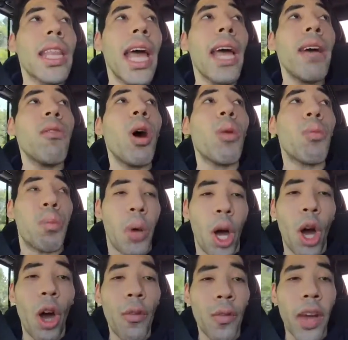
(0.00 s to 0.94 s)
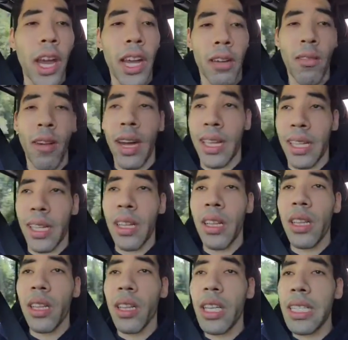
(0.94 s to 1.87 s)
they were perfect. Like,
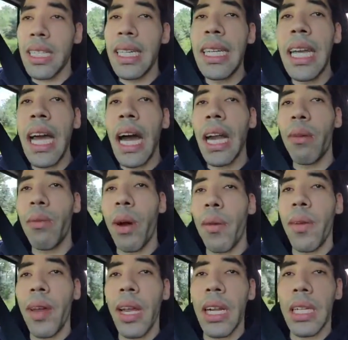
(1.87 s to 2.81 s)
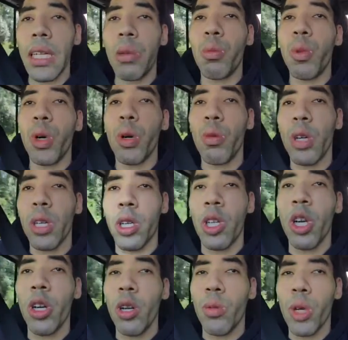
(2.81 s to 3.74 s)
the CGI, it was
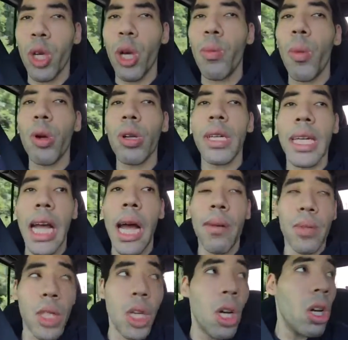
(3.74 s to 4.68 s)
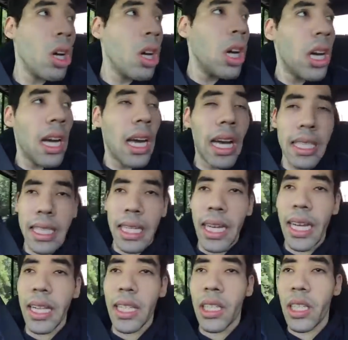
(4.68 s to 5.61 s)
good motion capture. It
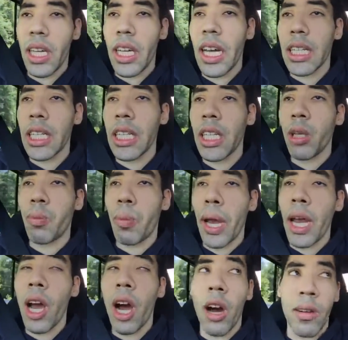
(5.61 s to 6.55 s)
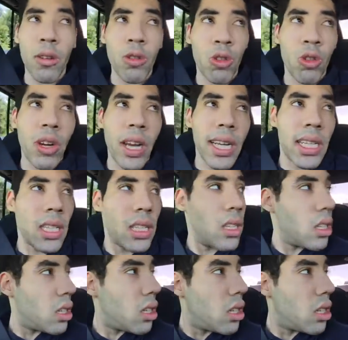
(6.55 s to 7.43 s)
did pay off. It was great.